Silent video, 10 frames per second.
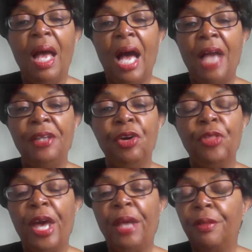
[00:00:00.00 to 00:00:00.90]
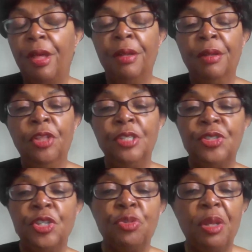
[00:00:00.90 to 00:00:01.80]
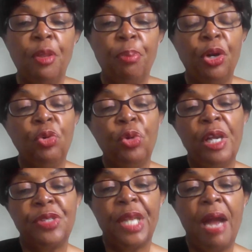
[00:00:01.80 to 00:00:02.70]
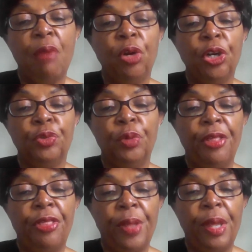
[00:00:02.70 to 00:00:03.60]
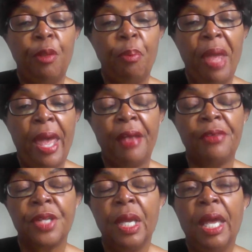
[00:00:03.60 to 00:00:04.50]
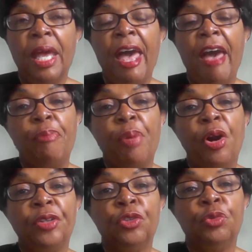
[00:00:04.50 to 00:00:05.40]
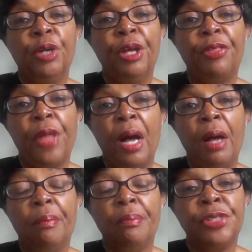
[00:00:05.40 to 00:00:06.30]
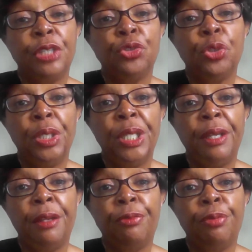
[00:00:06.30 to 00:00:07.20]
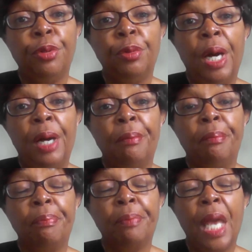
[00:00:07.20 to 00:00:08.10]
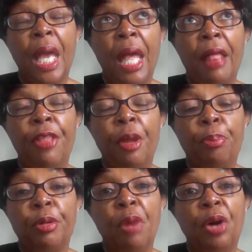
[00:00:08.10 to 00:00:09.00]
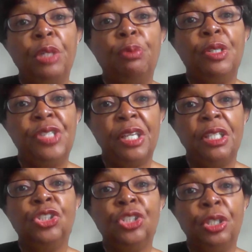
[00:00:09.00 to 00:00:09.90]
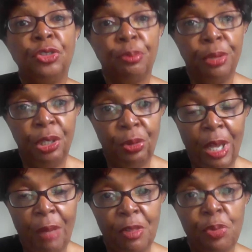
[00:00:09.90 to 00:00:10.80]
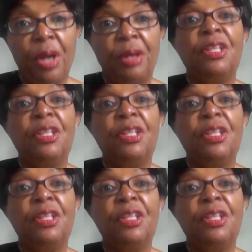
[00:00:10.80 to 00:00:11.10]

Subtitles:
I know that, excuse me, the programs that I worked with in the past have partnered with Central Clinic through the Promoting Resilient Children program as part of